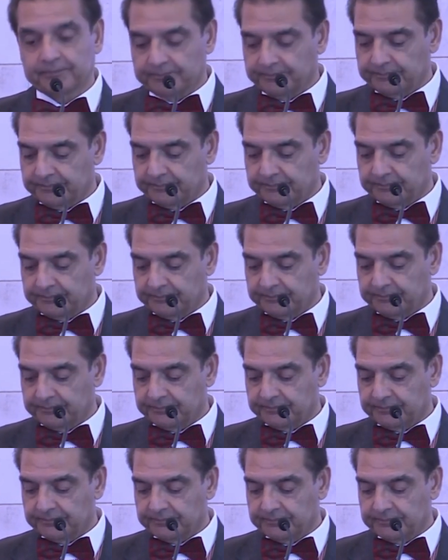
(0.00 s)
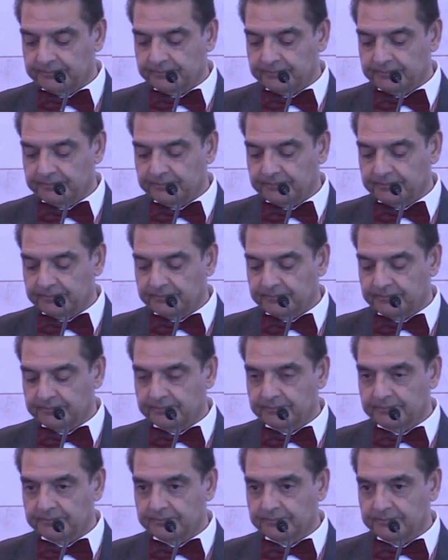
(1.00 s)

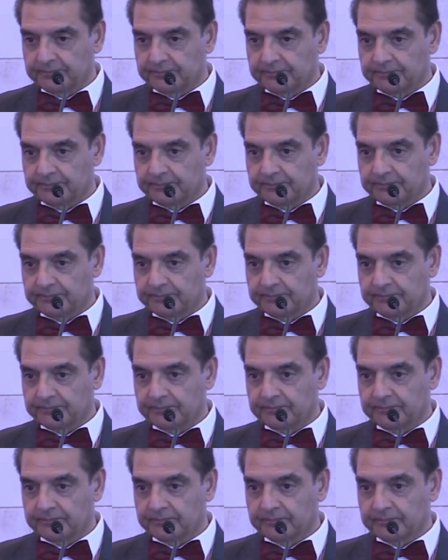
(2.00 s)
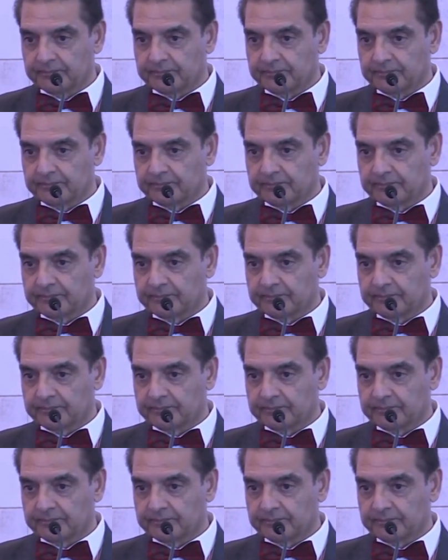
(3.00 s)
(no one is talking)